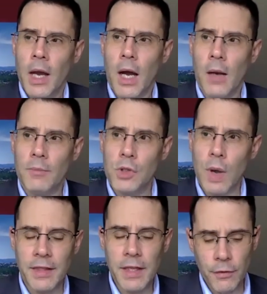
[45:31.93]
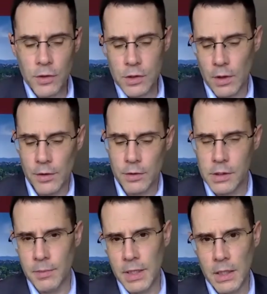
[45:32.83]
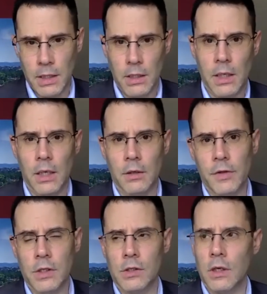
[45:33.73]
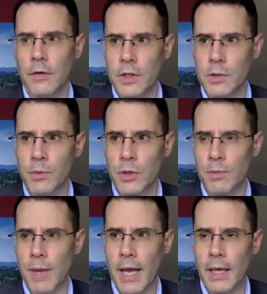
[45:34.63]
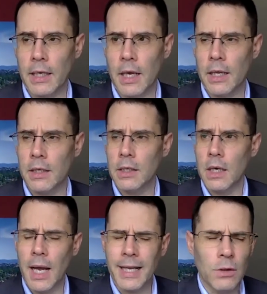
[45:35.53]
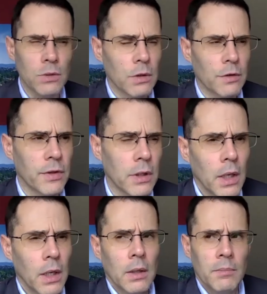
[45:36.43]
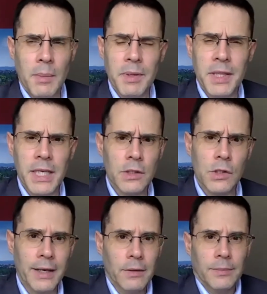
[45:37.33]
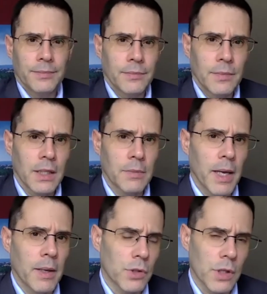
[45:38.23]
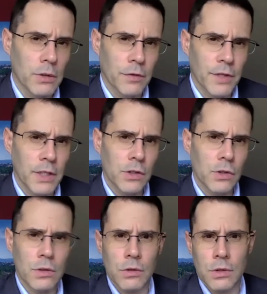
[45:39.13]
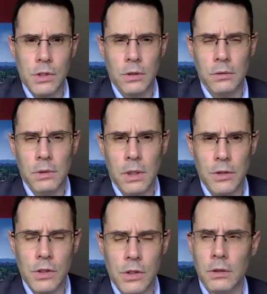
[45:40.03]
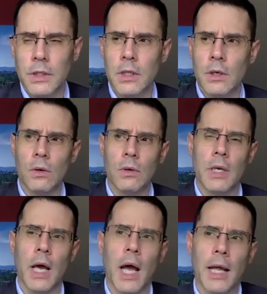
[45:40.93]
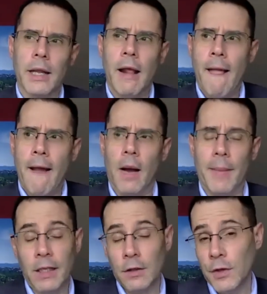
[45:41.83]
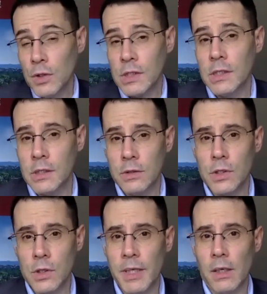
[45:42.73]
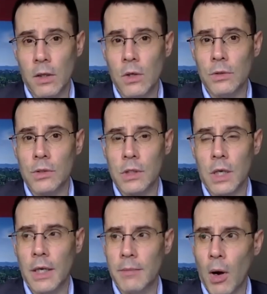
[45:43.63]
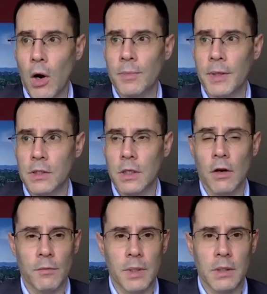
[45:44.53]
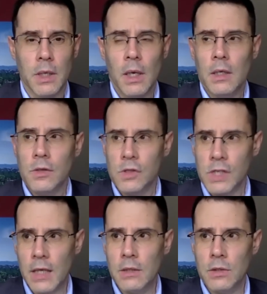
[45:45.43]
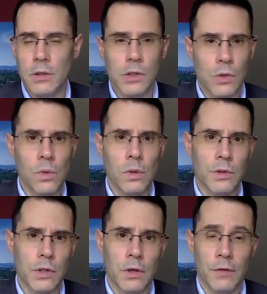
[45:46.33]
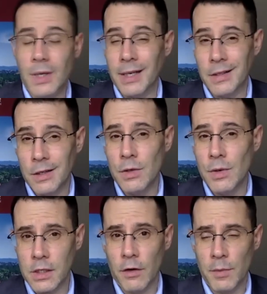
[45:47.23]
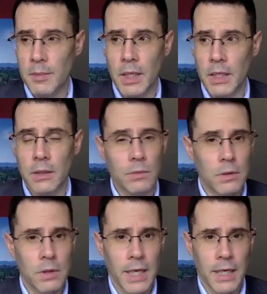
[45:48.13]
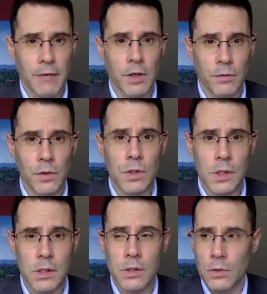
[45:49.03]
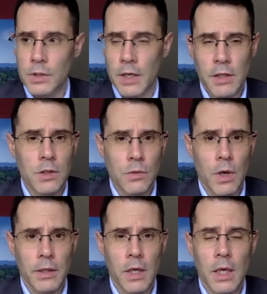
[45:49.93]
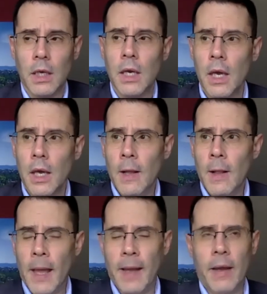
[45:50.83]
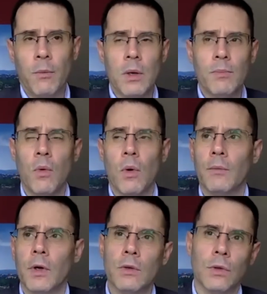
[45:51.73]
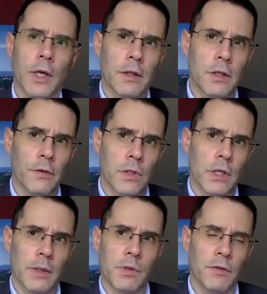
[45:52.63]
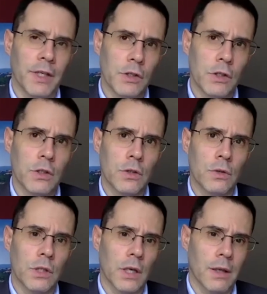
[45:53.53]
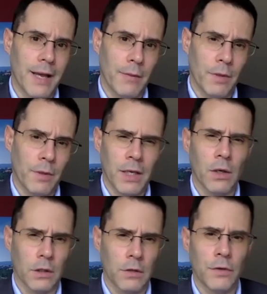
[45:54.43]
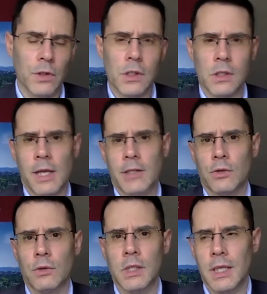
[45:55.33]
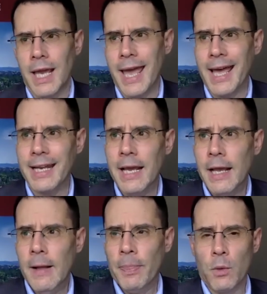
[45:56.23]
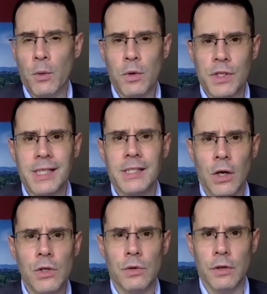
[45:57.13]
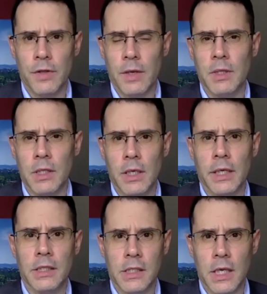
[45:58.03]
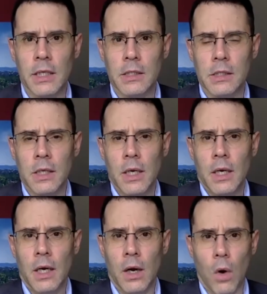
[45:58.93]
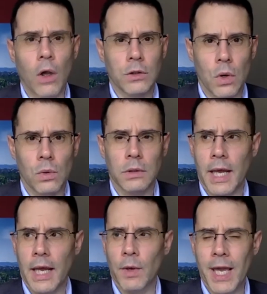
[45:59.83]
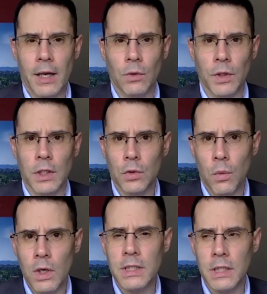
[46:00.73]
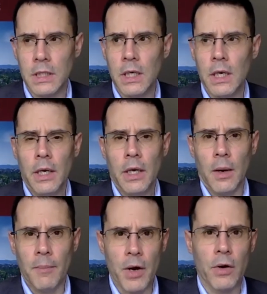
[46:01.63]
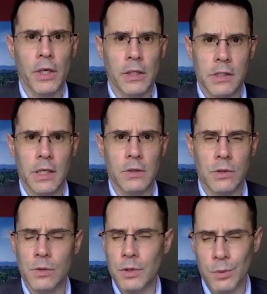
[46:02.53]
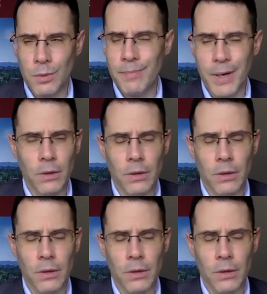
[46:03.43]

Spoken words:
So I think, first of all, there is the beginning again of this pushback, and I don't know if maybe the insert, I don't get the paper, so I don't know if the inserts are still in there or not. And Confucius Institutes are being closed in part because the government said to the schools, if you get U.S. government money, you can't have a Confucius Institute, which I think is the right thing. At one point, when you look at the different types of institutes and what they called Confucius classrooms that they had, there were 600 of them in the United States, all told, and we had only 20 American centers, which were barely